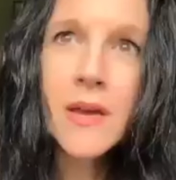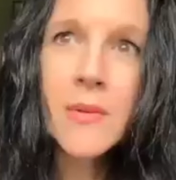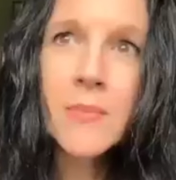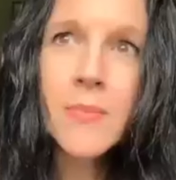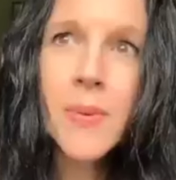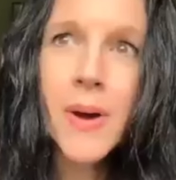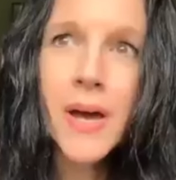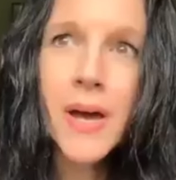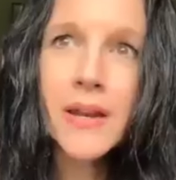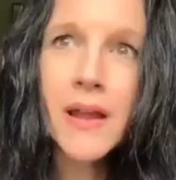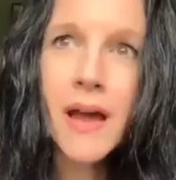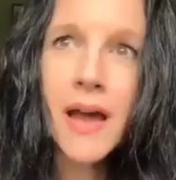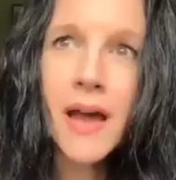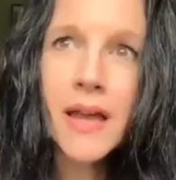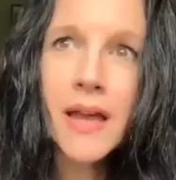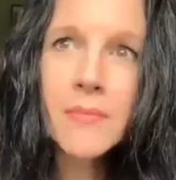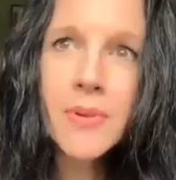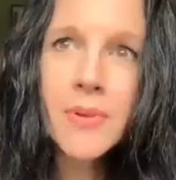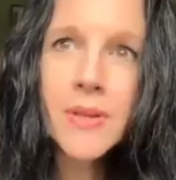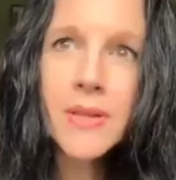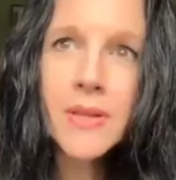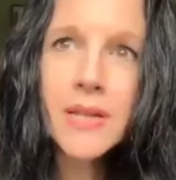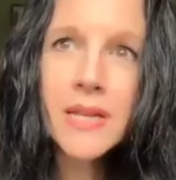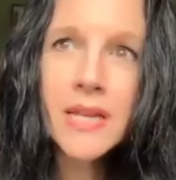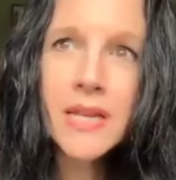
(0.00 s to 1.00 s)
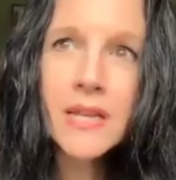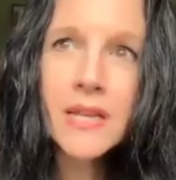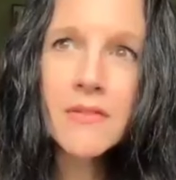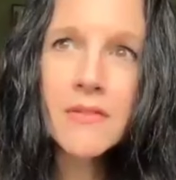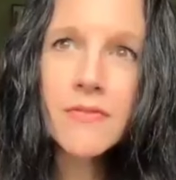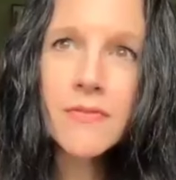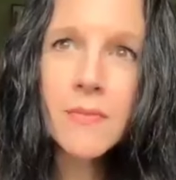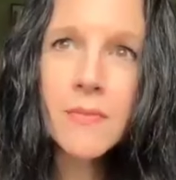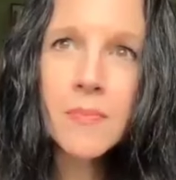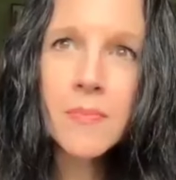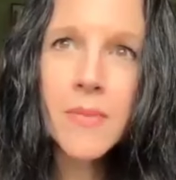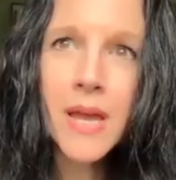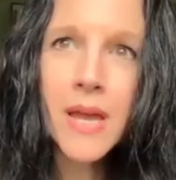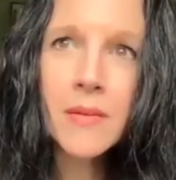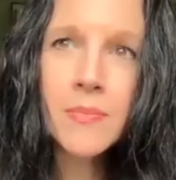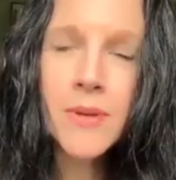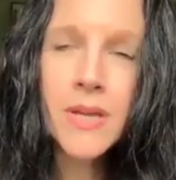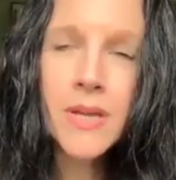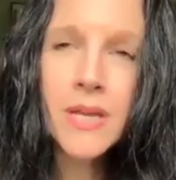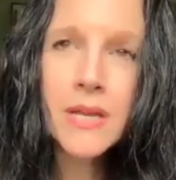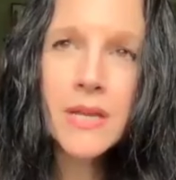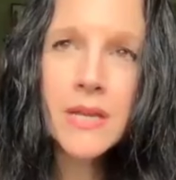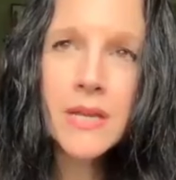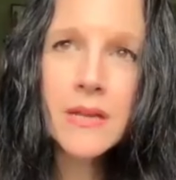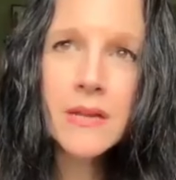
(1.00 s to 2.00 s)
But I believe
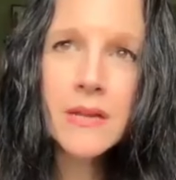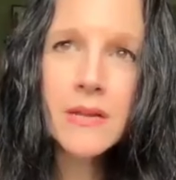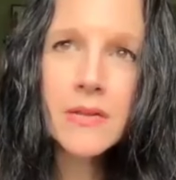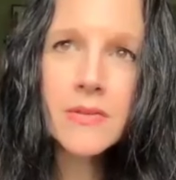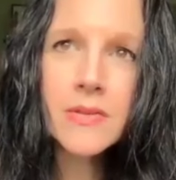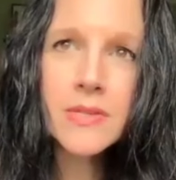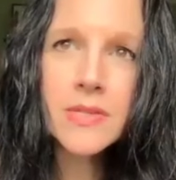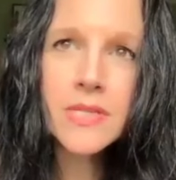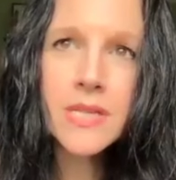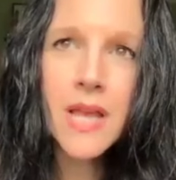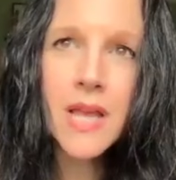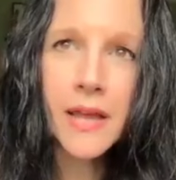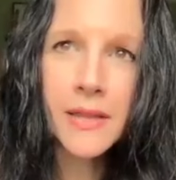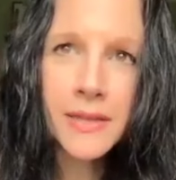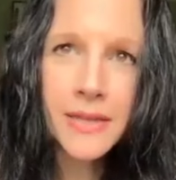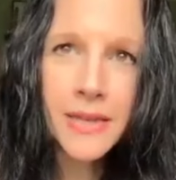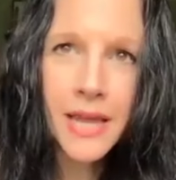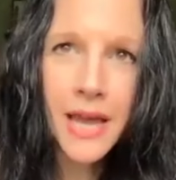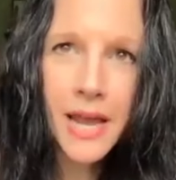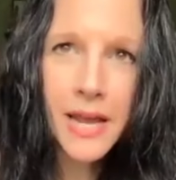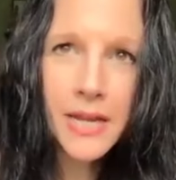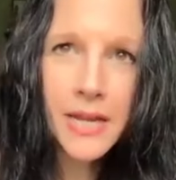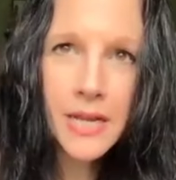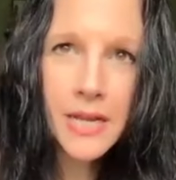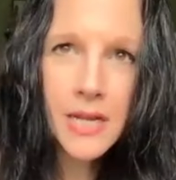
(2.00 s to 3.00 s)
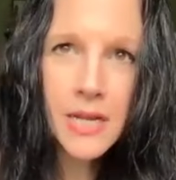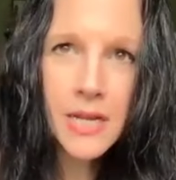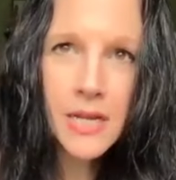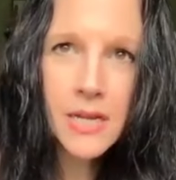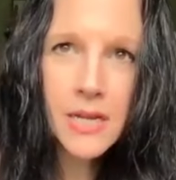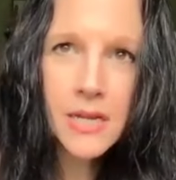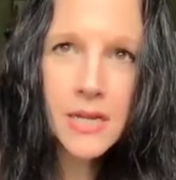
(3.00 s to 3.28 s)
maybe Sunday.